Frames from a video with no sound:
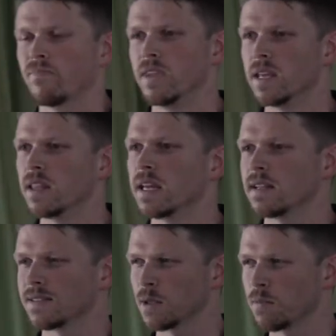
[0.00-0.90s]
Then they
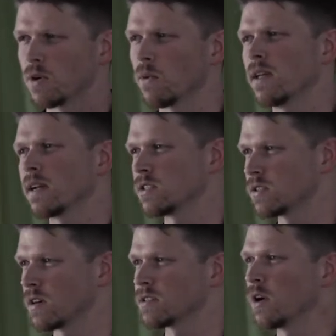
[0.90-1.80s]
get to the point where they can
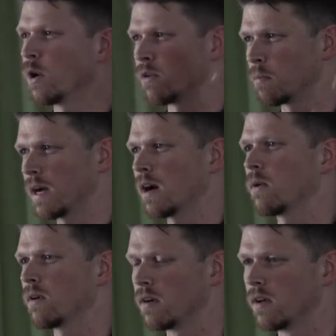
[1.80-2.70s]
start to
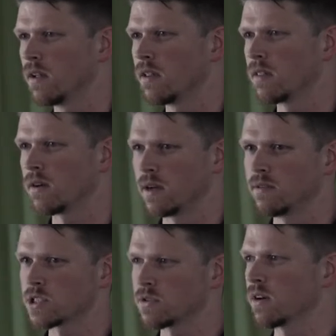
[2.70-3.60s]
overpower. They're
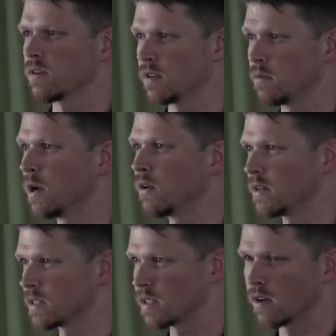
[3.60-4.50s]
even stronger than the
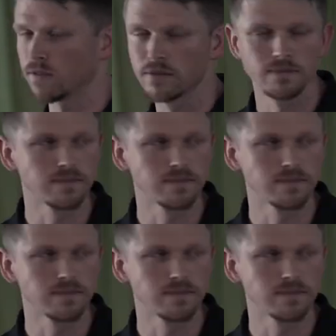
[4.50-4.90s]
motor itself.